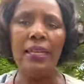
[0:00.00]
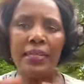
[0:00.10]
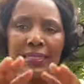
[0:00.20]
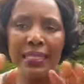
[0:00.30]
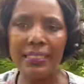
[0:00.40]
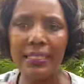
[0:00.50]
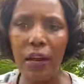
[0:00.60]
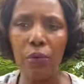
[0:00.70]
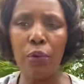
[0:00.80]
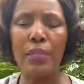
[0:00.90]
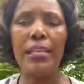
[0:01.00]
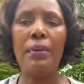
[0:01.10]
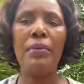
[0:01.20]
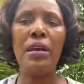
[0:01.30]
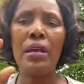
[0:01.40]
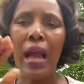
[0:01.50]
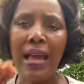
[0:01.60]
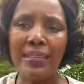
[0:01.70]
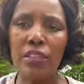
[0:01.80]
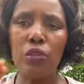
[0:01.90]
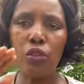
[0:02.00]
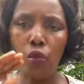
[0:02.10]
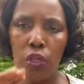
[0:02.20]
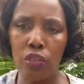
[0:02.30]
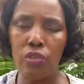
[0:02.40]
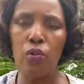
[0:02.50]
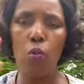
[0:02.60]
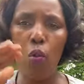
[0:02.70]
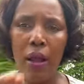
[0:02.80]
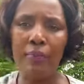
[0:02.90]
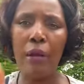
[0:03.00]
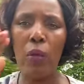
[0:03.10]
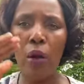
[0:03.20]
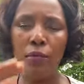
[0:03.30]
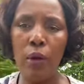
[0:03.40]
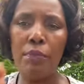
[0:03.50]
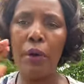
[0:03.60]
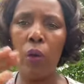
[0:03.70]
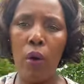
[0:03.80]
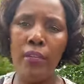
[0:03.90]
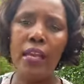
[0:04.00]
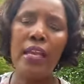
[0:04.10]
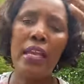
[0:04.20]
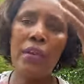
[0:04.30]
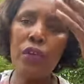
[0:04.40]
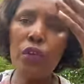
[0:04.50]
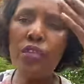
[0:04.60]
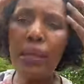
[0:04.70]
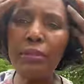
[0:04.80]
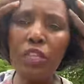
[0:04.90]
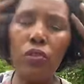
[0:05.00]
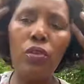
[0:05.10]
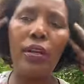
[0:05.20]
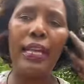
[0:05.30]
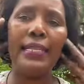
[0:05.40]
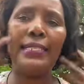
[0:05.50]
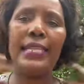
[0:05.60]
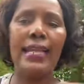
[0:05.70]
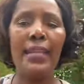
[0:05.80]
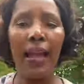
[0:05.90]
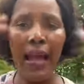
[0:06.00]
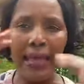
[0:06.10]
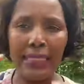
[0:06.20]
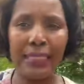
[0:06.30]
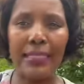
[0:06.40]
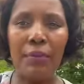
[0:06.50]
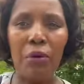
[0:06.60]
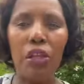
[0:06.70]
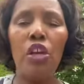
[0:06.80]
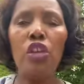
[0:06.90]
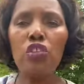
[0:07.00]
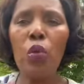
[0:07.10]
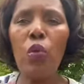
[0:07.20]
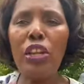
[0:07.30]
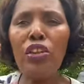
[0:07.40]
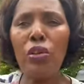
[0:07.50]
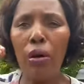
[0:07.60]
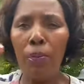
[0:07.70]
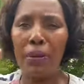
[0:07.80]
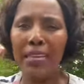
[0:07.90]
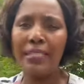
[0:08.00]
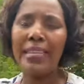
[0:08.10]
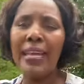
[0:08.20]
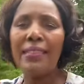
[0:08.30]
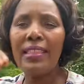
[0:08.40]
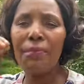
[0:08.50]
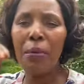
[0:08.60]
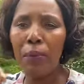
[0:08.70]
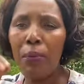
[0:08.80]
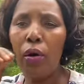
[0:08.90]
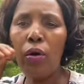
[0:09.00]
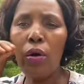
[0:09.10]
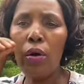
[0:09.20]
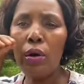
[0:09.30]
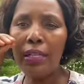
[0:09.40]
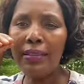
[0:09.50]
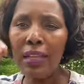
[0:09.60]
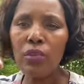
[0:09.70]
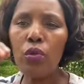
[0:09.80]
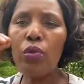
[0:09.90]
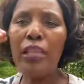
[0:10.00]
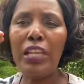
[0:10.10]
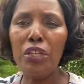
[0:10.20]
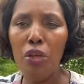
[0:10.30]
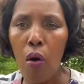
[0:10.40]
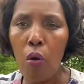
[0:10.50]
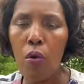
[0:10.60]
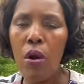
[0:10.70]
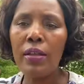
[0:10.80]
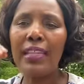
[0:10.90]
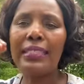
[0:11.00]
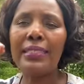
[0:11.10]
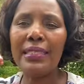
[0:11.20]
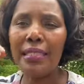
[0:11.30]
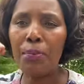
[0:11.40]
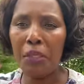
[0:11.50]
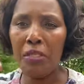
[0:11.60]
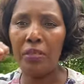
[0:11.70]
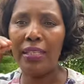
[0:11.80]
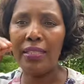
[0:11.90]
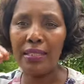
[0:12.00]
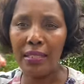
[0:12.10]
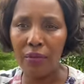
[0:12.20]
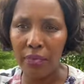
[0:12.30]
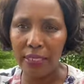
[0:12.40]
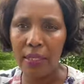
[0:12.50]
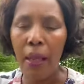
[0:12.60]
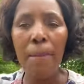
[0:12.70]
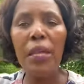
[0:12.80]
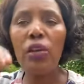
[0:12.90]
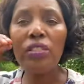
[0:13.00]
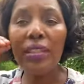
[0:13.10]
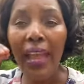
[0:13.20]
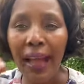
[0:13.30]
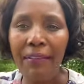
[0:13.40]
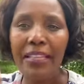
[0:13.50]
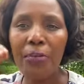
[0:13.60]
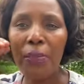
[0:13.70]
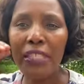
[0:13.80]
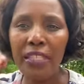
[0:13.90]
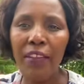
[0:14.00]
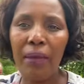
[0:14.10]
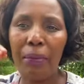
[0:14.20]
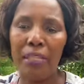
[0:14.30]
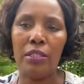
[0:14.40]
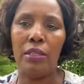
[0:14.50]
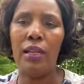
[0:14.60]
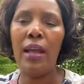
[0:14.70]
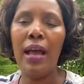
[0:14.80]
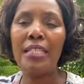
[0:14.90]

Sit down with them, answer those questions one by one, one by one. If you something you don't understand, ask somebody. So when you complete, the people in that school they know that this person is serious because they have a specific person a